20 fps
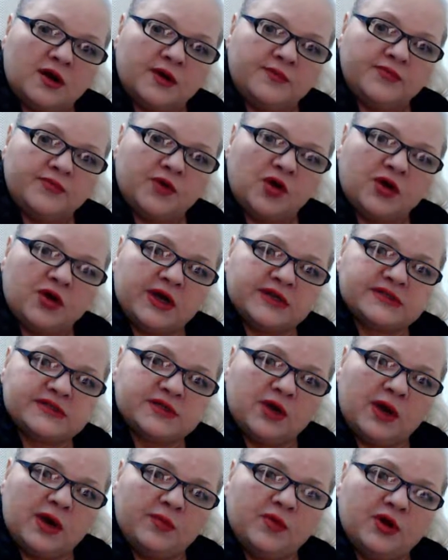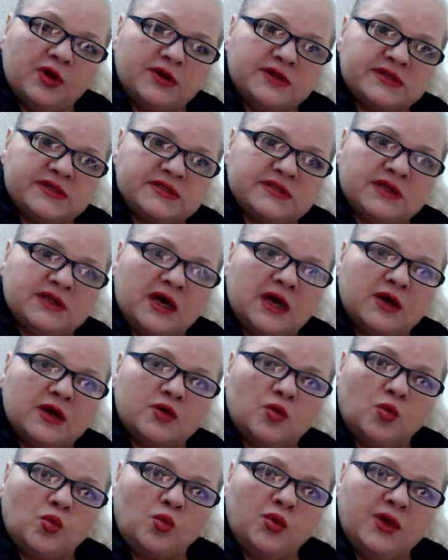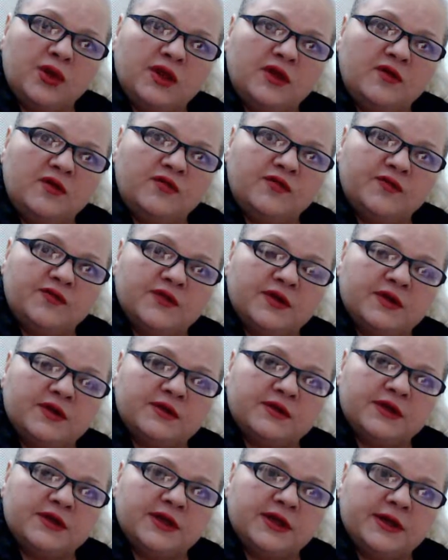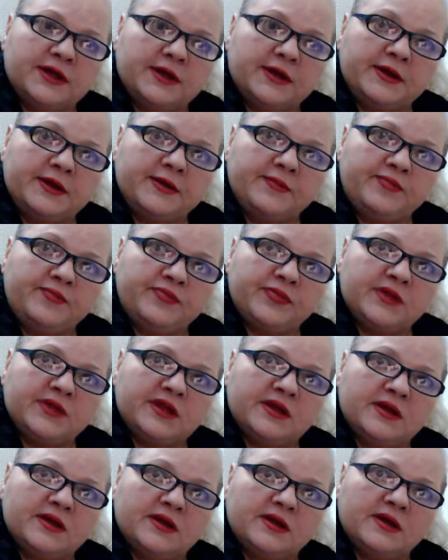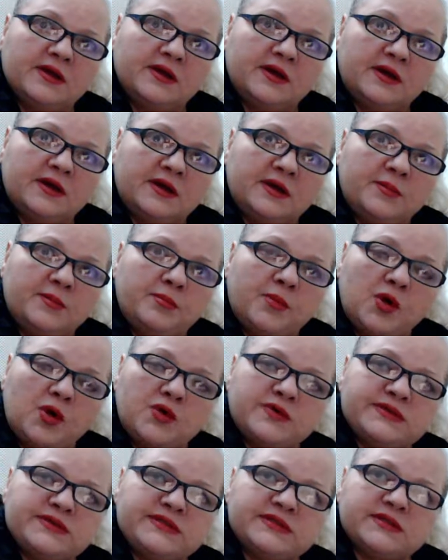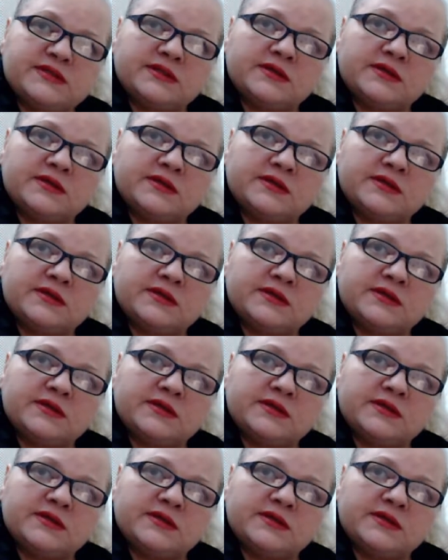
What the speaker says: Okay, so I'm gonna start with the most